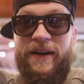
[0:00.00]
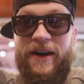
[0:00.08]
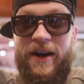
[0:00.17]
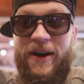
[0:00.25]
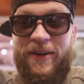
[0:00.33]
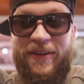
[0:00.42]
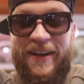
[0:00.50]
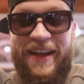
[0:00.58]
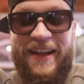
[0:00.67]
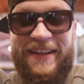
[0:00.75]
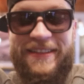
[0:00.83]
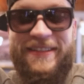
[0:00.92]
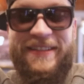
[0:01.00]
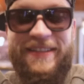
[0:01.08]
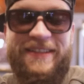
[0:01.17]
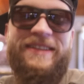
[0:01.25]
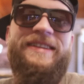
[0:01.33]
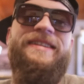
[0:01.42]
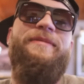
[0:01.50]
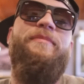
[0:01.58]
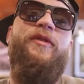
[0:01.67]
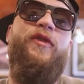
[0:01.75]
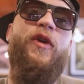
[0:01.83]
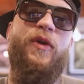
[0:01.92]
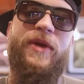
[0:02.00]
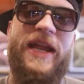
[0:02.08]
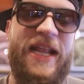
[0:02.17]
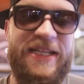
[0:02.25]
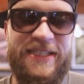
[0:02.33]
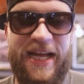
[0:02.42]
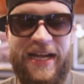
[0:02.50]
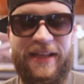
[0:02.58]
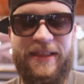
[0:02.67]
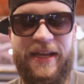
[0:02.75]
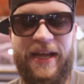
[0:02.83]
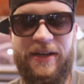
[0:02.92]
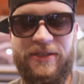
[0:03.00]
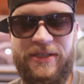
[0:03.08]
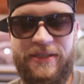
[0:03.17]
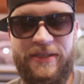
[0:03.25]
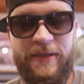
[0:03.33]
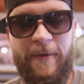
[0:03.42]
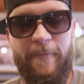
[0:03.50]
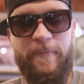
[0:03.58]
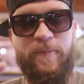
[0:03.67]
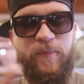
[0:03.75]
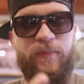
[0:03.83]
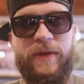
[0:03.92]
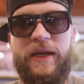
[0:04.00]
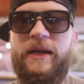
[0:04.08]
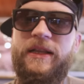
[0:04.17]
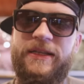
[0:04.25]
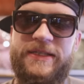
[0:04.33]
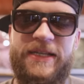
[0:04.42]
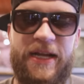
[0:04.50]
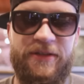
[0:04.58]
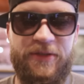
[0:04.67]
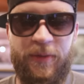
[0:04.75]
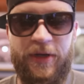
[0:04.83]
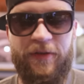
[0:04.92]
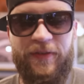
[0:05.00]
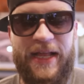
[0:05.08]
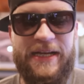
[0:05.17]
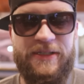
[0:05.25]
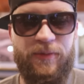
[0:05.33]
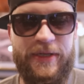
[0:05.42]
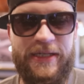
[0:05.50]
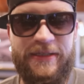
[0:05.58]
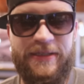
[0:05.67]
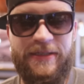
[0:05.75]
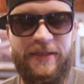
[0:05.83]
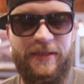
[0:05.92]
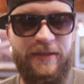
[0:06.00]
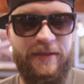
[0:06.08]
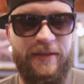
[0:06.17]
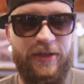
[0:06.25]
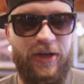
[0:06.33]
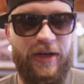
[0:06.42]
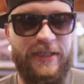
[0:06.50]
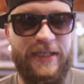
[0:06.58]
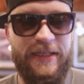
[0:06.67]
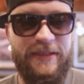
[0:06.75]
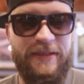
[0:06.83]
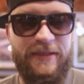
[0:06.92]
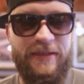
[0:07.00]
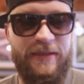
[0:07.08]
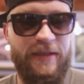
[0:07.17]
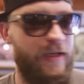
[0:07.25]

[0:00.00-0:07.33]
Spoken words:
All right. Before we get into anything else, let's announce the winner of last week's contest.